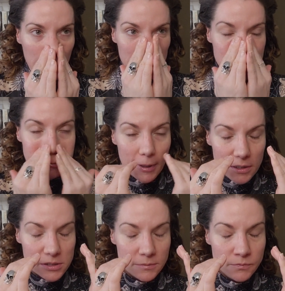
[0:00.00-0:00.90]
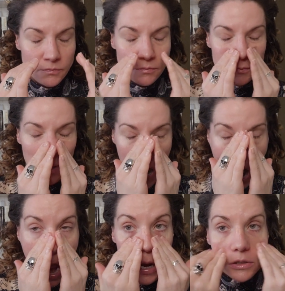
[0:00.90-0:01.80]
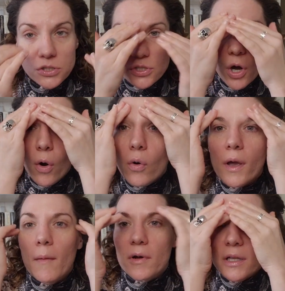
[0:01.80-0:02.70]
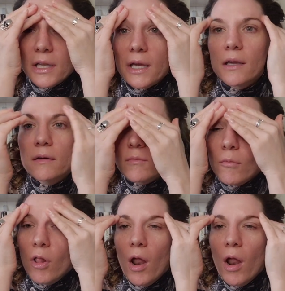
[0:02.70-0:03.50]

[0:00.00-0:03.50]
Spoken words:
This smells so chemically.